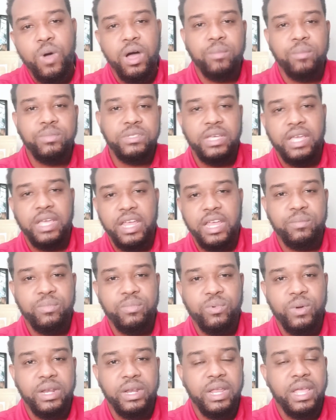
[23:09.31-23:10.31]
up to
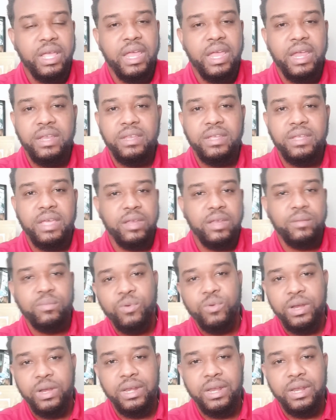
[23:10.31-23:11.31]
8.8,
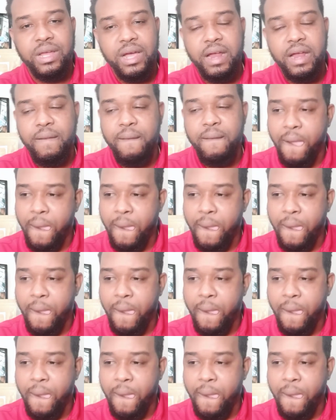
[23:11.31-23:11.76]
8.9,